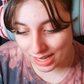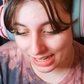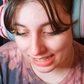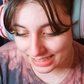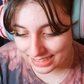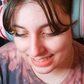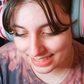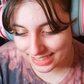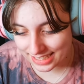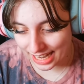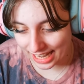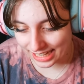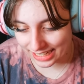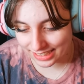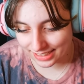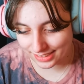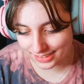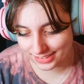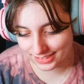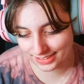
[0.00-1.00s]
but
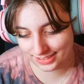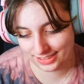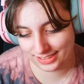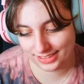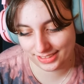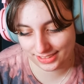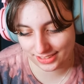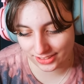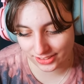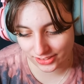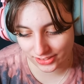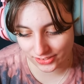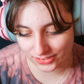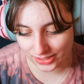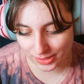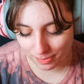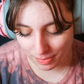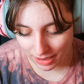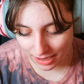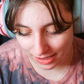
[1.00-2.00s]
it is just a
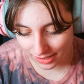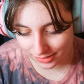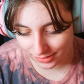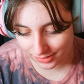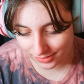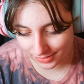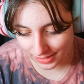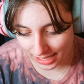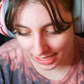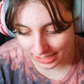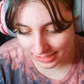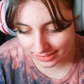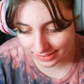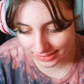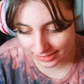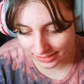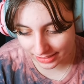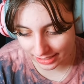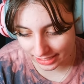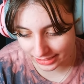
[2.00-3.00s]
career path
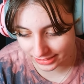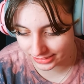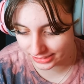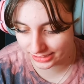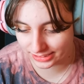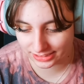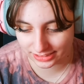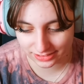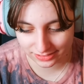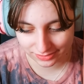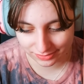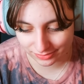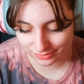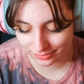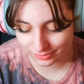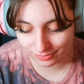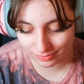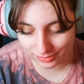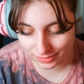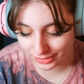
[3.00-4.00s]
that I just
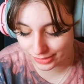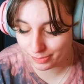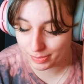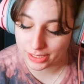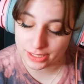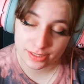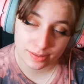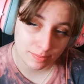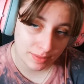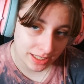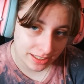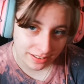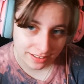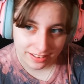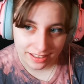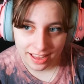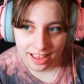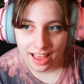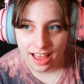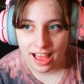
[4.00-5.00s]
speaks to me.
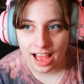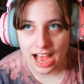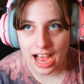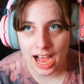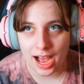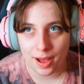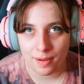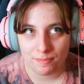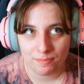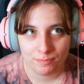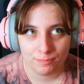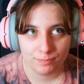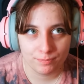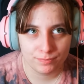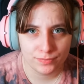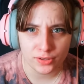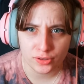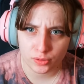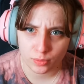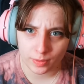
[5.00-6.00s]
Um,
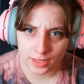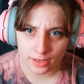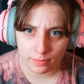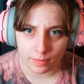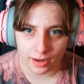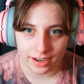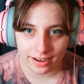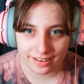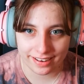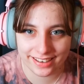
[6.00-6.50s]
not in a weird way.